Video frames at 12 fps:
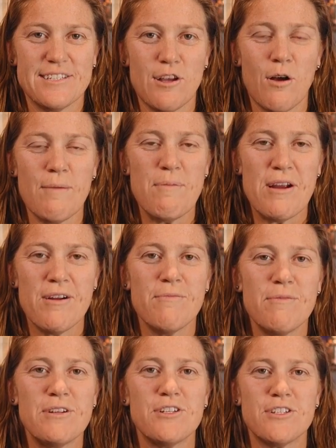So I'm hearing
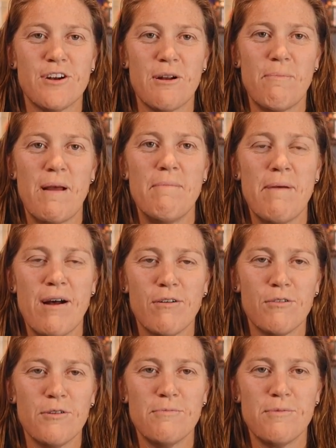we should start a pen pal
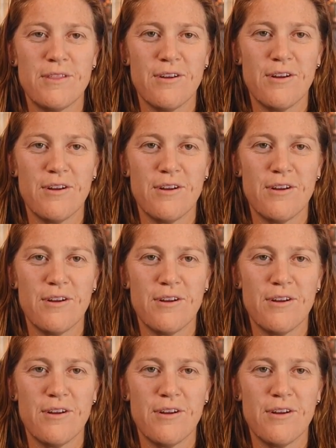group with our